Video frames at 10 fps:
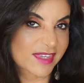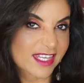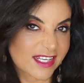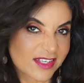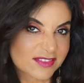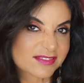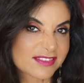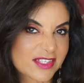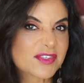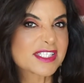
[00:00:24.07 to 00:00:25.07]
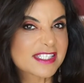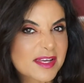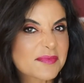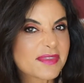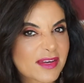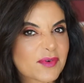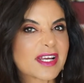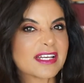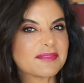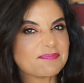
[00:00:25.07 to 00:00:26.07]
You know, there are some that were
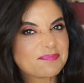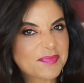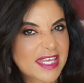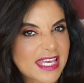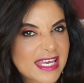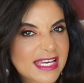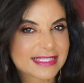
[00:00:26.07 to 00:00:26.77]
kind of me